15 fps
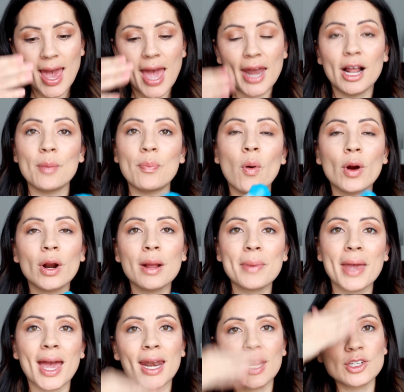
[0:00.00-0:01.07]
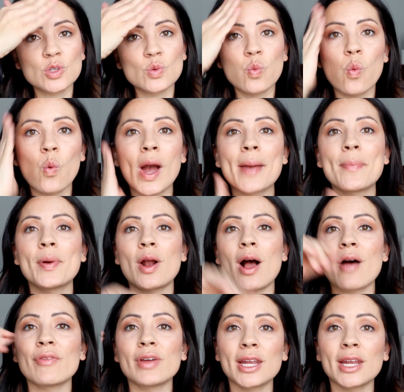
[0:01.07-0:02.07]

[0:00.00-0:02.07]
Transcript: and I'll pour it on my hand and just wipe it off.